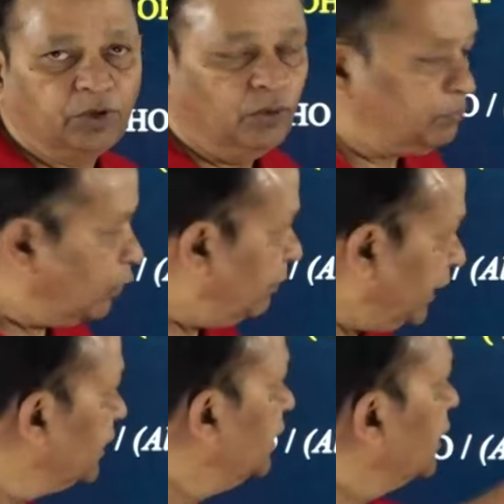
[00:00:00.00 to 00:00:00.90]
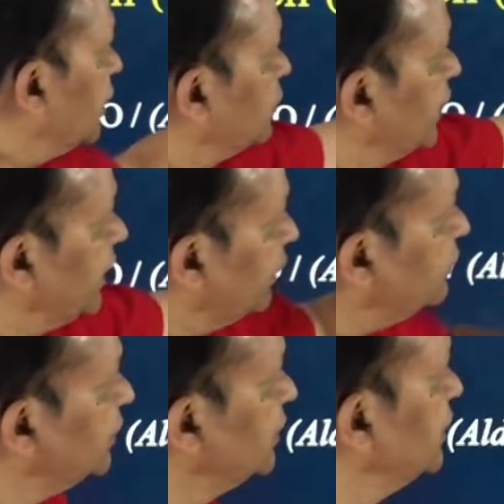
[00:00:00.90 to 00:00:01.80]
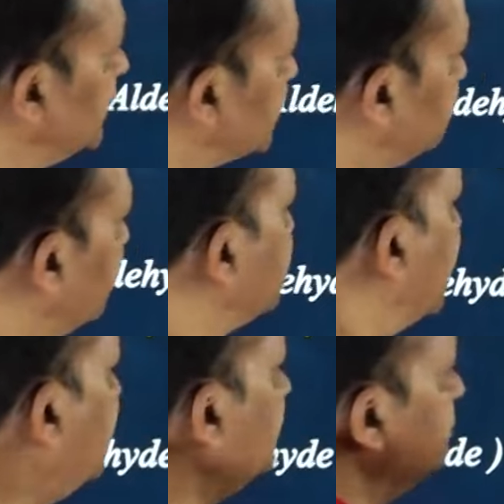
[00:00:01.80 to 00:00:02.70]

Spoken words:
bromide. Now, they give methyl